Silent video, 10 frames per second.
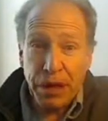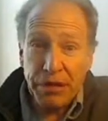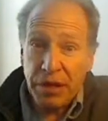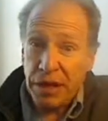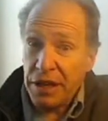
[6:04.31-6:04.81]

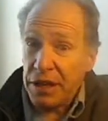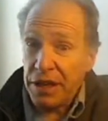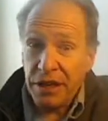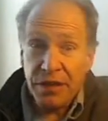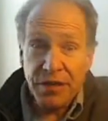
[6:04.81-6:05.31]
But, on the
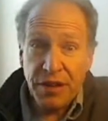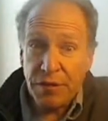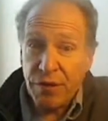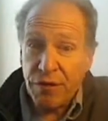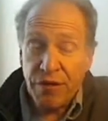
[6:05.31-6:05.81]
other hand, you've
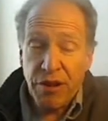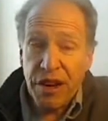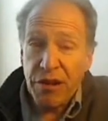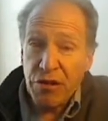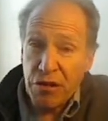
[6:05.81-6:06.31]
come so
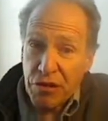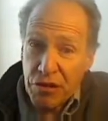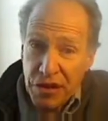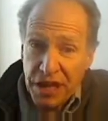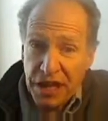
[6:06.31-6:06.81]
far. Now, you're
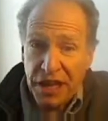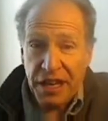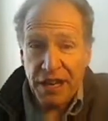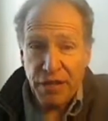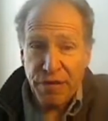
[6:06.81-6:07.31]

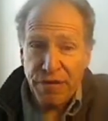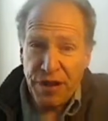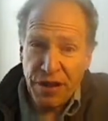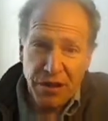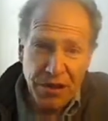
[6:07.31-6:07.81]
hurting, and your
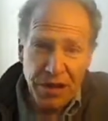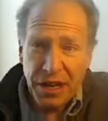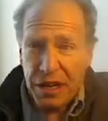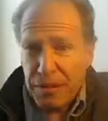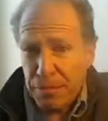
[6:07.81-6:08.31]
feet are
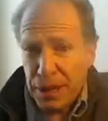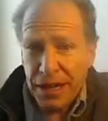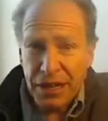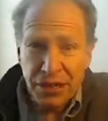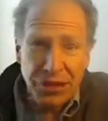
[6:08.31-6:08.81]
hurting, your
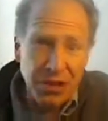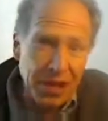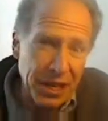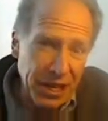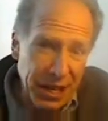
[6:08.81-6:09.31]
body is
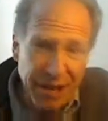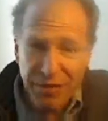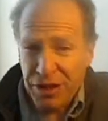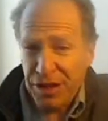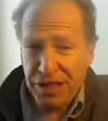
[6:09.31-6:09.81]
hurting,
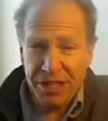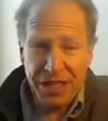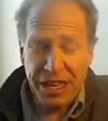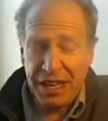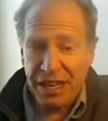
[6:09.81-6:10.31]
everything
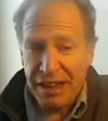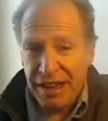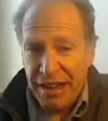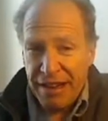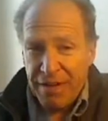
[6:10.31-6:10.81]
is
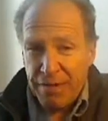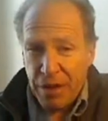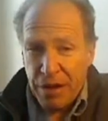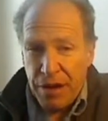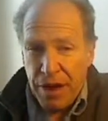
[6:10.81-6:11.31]
aching.
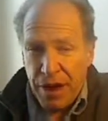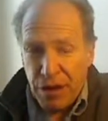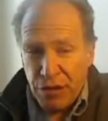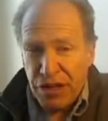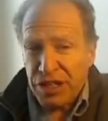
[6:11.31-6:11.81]

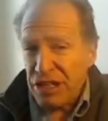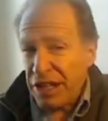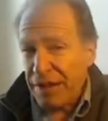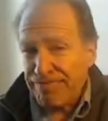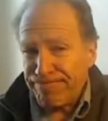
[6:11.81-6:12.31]
Are you going to
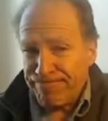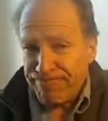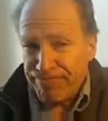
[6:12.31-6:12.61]
stop?